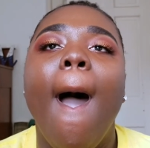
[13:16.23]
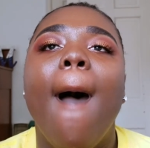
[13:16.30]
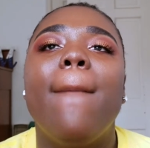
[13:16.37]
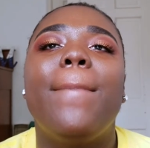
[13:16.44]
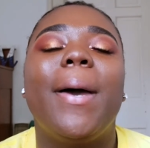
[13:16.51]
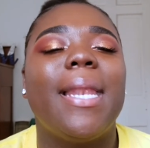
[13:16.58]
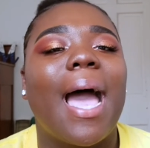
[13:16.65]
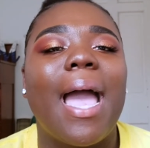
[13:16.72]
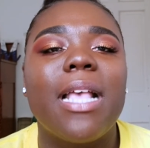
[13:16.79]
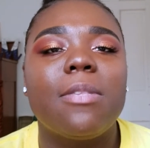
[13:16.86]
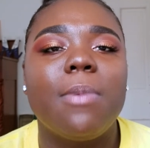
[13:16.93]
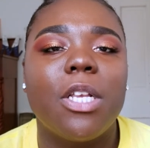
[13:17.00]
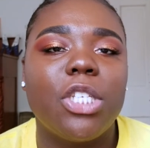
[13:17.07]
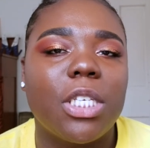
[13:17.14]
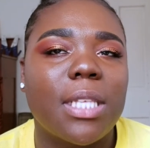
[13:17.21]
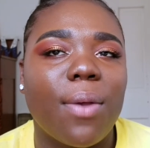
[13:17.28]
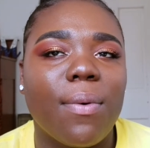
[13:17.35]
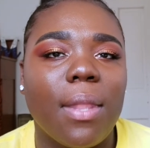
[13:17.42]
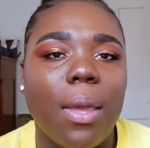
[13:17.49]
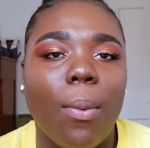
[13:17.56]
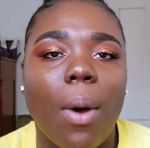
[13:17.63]
but not as much as I
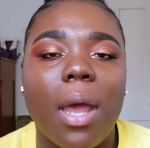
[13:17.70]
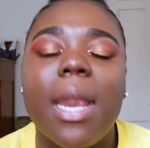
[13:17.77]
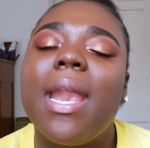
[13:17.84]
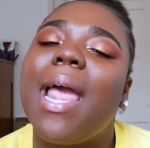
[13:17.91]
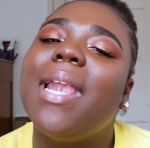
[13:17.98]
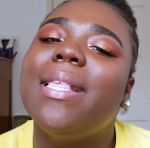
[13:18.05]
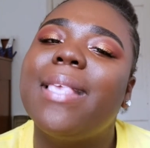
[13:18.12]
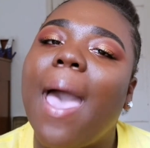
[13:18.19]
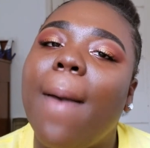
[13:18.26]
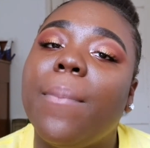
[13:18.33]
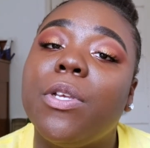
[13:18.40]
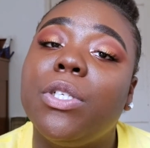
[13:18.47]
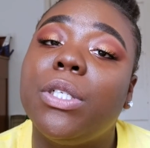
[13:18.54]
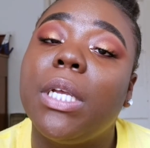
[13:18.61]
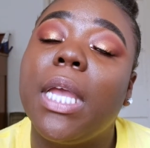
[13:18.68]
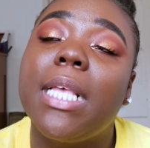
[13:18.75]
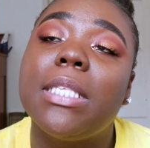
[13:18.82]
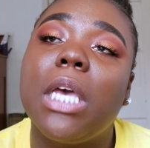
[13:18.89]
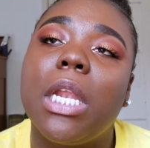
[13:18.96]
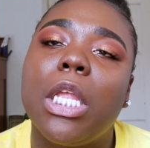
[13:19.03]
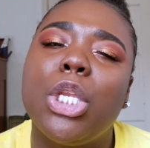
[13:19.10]
really wanted, and the tapestry
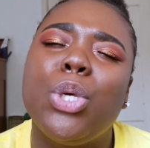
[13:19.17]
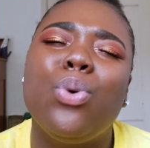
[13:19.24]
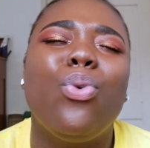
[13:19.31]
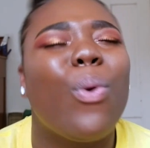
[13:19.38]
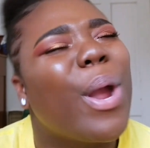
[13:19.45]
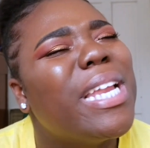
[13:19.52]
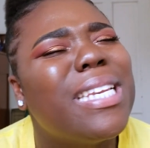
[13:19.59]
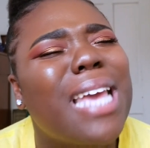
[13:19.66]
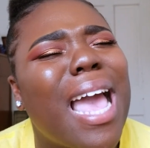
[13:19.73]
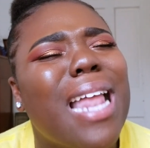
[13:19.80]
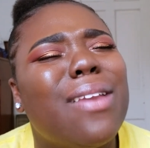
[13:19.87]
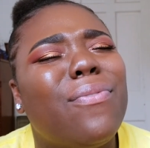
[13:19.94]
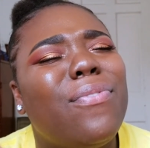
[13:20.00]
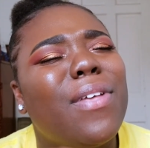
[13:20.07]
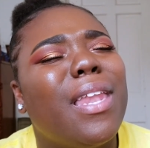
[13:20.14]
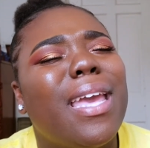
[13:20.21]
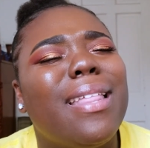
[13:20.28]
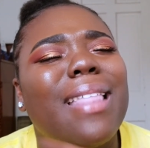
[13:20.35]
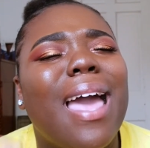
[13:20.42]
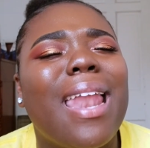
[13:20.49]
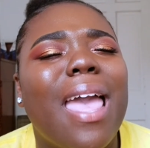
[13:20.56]
is going to do great at
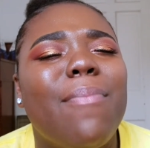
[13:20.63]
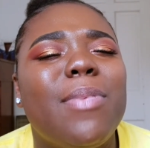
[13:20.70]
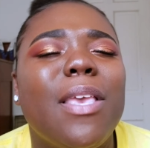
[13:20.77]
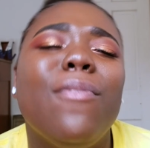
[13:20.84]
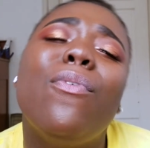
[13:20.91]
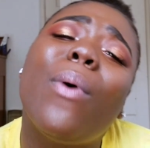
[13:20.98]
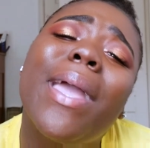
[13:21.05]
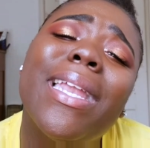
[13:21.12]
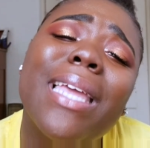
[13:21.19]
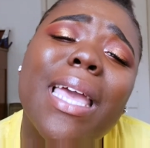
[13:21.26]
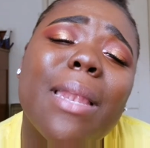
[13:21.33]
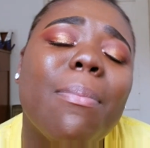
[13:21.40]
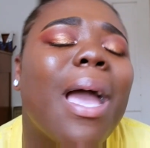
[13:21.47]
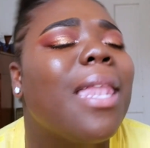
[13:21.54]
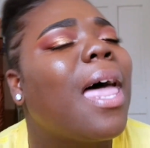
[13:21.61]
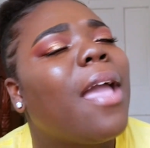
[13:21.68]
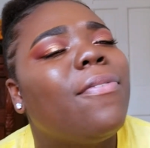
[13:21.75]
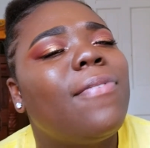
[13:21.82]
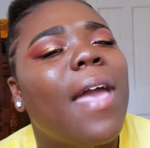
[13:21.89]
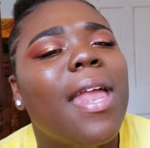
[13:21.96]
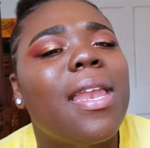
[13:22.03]
filling that empty void in my
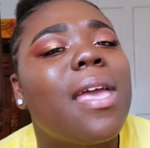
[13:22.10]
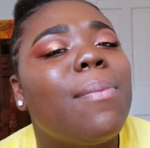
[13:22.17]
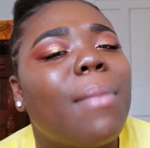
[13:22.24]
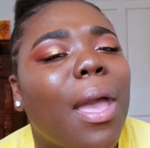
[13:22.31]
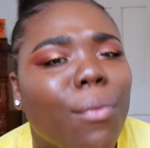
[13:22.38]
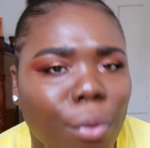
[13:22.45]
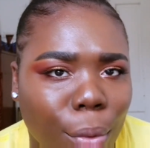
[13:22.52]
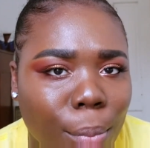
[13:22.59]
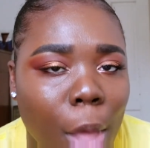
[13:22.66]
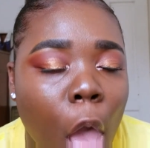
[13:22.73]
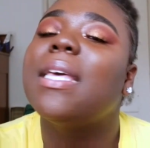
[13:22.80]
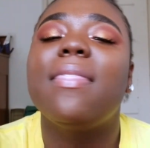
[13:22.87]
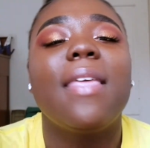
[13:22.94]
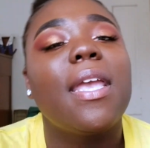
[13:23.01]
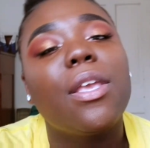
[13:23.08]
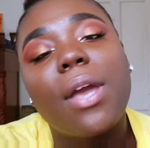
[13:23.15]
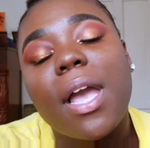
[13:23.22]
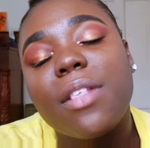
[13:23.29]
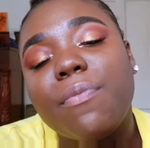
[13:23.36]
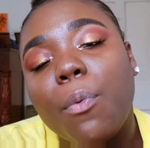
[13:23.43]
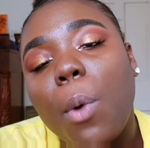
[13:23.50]
life and in my room. Thank you
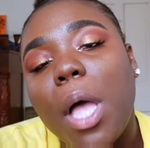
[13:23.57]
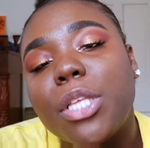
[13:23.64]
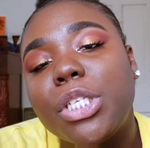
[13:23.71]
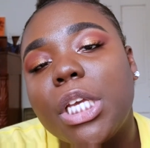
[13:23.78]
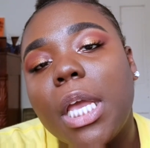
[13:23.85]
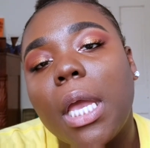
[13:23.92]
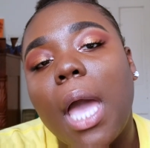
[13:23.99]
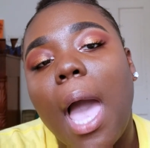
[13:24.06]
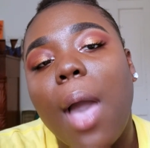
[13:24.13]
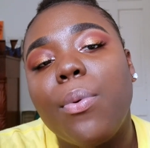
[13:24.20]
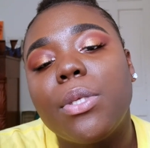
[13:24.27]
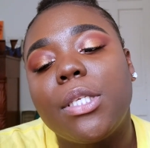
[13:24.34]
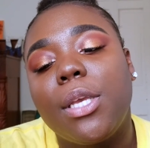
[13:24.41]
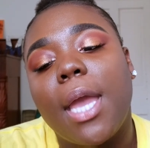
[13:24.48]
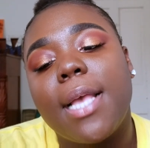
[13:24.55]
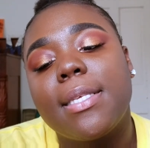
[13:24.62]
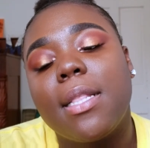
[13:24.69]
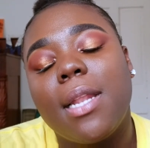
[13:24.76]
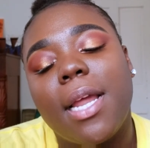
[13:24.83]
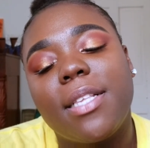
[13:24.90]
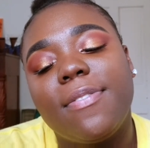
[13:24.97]
guys for watching. I will see you guys
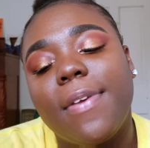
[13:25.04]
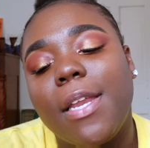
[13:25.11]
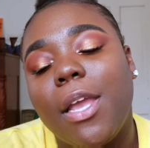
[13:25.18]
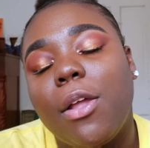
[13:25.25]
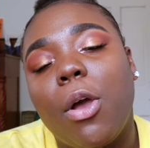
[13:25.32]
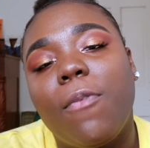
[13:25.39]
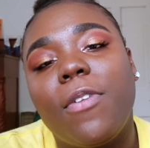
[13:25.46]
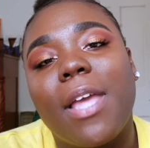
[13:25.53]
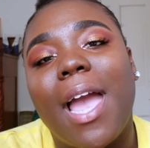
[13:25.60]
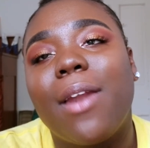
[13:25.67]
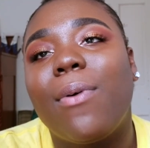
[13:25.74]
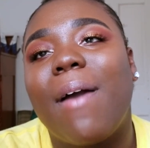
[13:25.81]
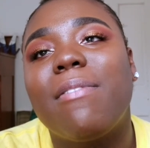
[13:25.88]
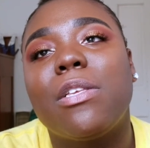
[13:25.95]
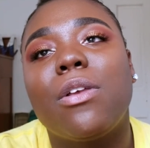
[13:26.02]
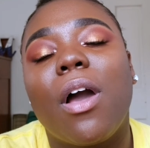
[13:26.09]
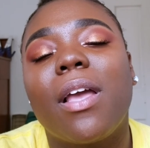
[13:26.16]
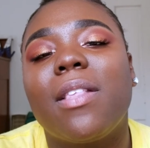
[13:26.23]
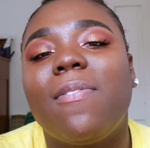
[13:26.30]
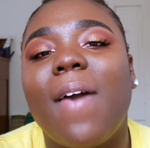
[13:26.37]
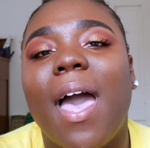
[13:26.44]
in the next video, and hopefully I don't have to
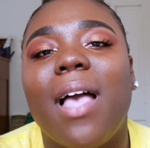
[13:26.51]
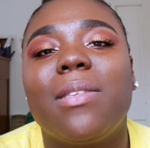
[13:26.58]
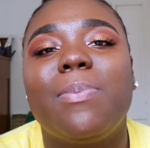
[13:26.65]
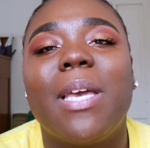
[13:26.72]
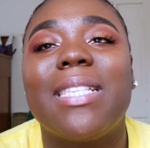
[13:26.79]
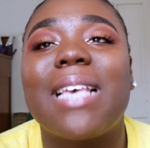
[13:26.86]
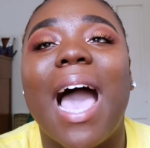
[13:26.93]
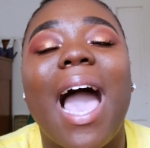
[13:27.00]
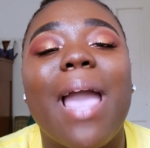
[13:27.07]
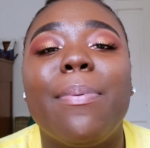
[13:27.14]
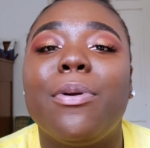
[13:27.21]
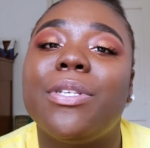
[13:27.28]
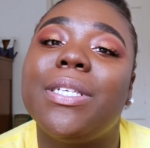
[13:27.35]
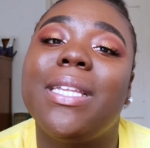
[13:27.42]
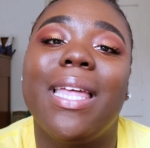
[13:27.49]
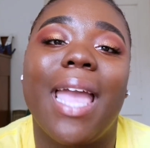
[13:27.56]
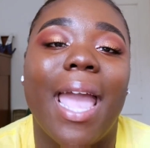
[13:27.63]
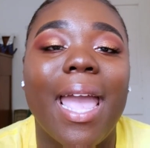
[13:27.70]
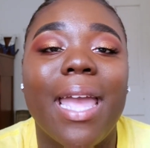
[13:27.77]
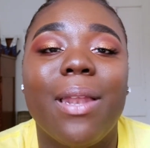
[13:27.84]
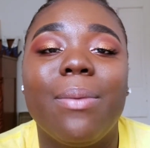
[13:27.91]
talk as fast because I personally
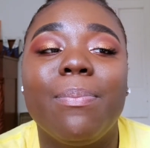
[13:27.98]
hate